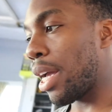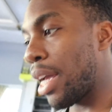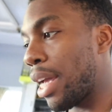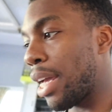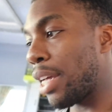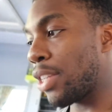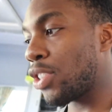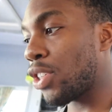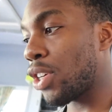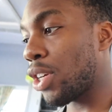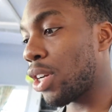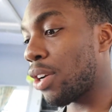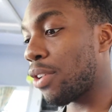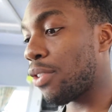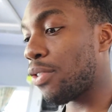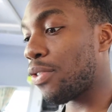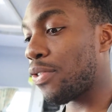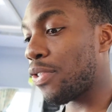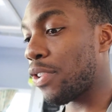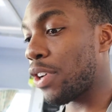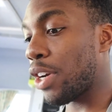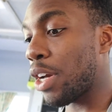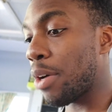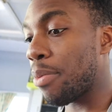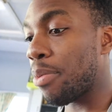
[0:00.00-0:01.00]
it's gonna
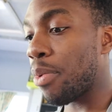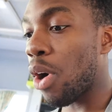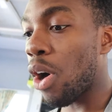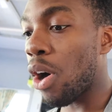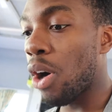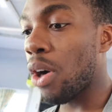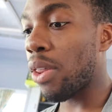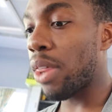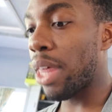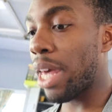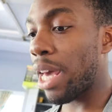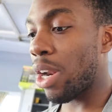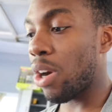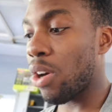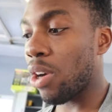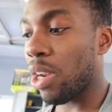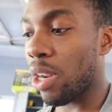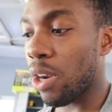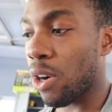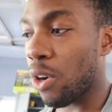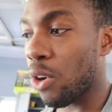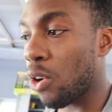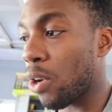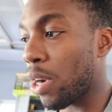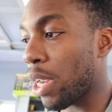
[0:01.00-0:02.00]
free up all that
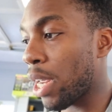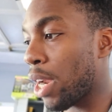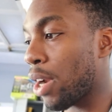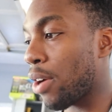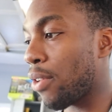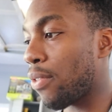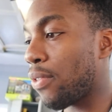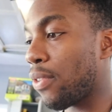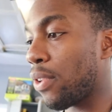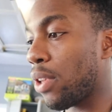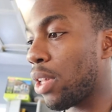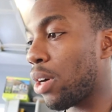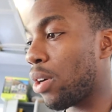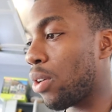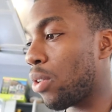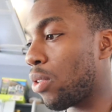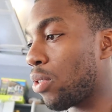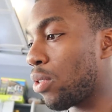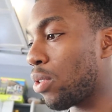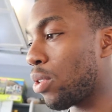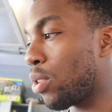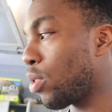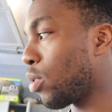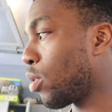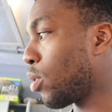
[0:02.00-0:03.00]
airflow,
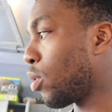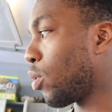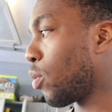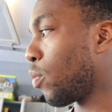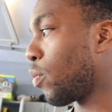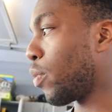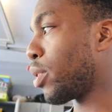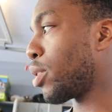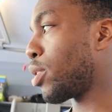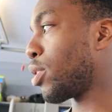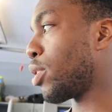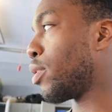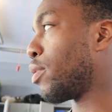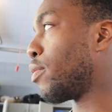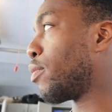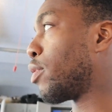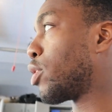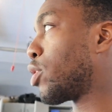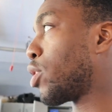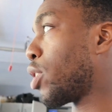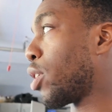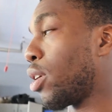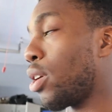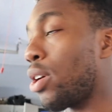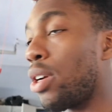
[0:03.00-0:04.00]
which in
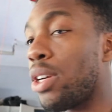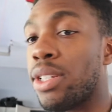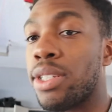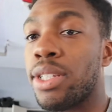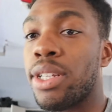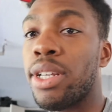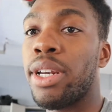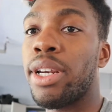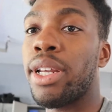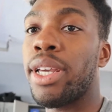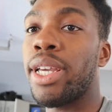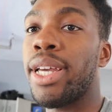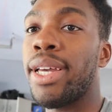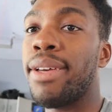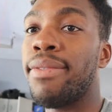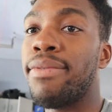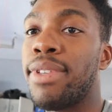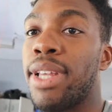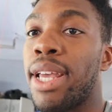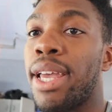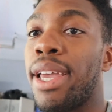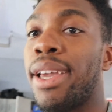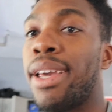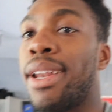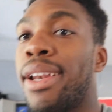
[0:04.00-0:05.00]
return is gonna give
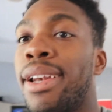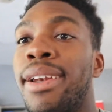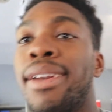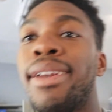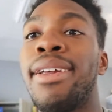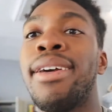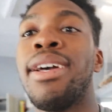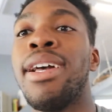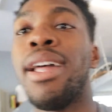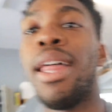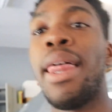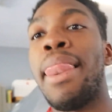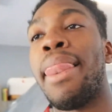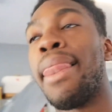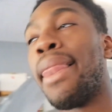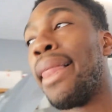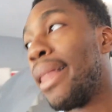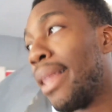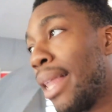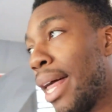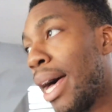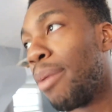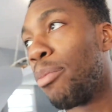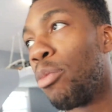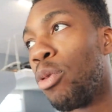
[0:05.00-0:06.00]
Deyton a
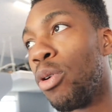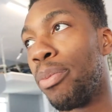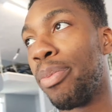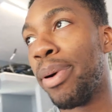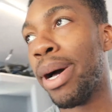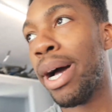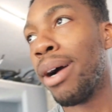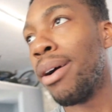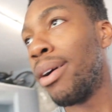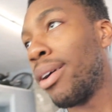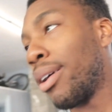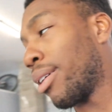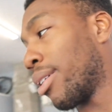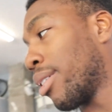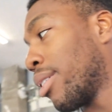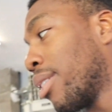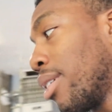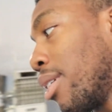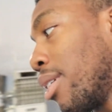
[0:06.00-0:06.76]
lot more power.